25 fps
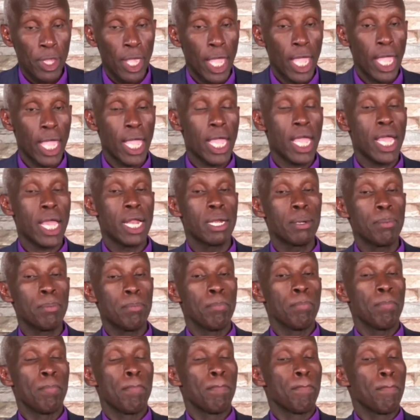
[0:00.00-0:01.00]
And
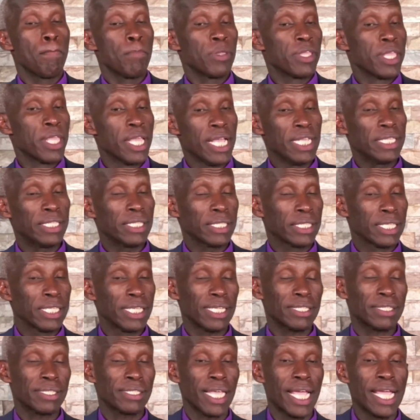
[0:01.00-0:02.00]

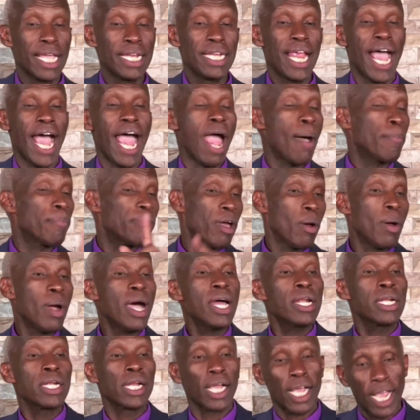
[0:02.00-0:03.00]
Jesus said, I'm the
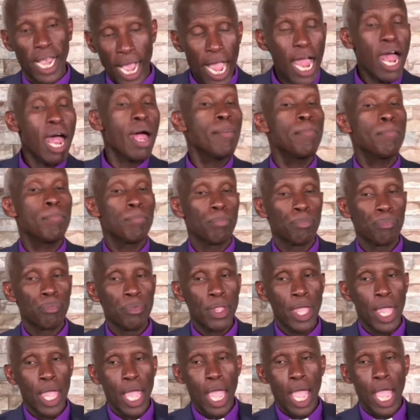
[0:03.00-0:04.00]
one, come.
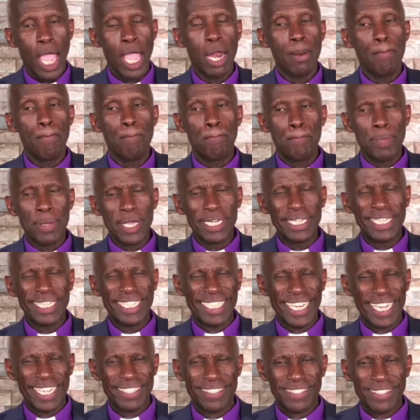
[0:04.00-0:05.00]
And
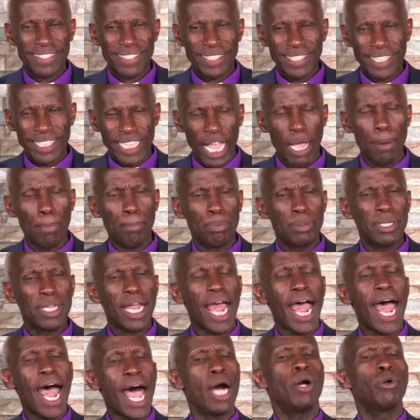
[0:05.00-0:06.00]
Peter stepped
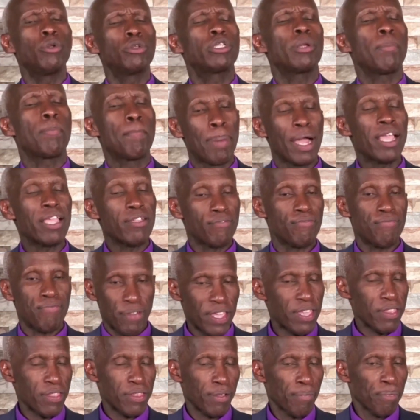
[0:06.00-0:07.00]
out by
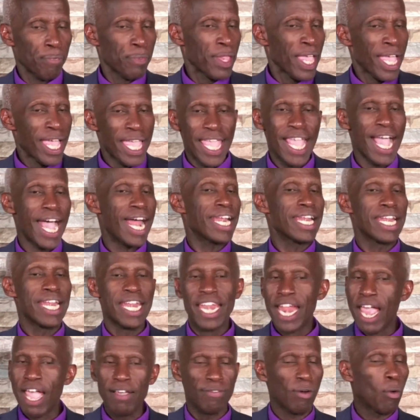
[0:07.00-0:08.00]
faith. He had
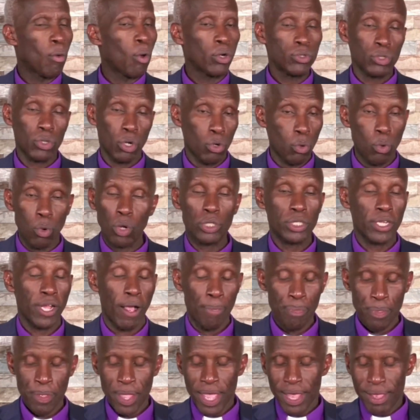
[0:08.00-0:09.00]
never walked on water.
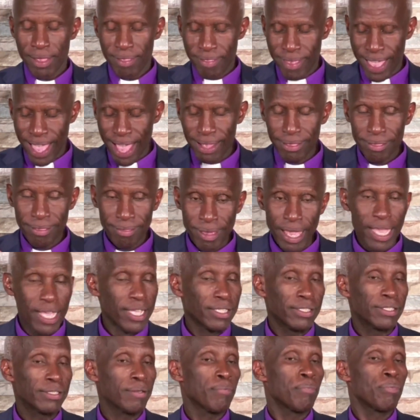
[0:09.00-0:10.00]
There are
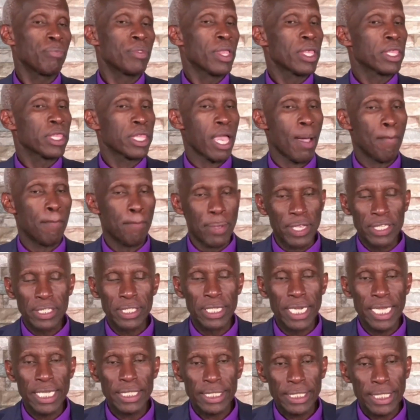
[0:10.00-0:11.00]
things, there are
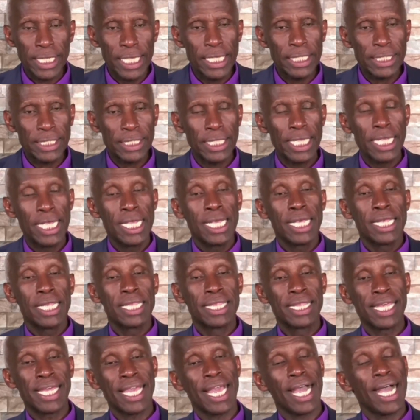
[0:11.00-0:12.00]
businesses,
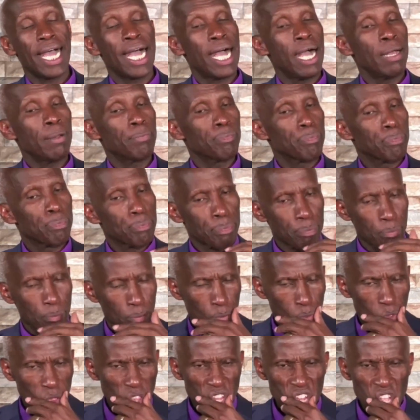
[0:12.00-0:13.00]
there are
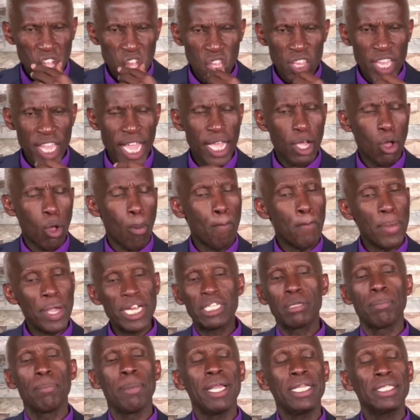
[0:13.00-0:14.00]

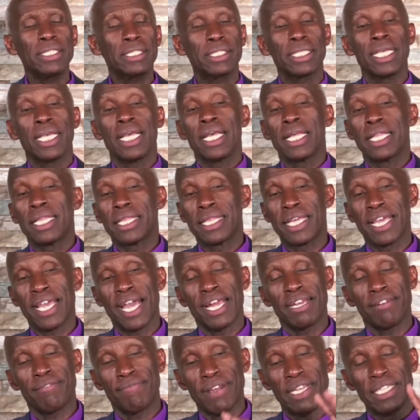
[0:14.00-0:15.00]
commitments, there are
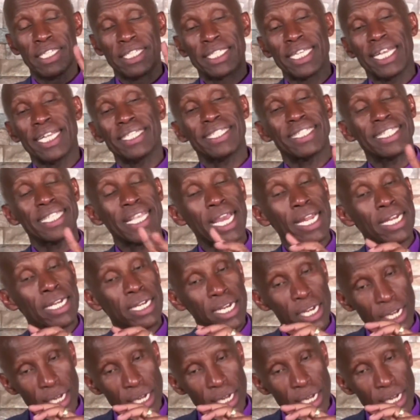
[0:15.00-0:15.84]
adventures, there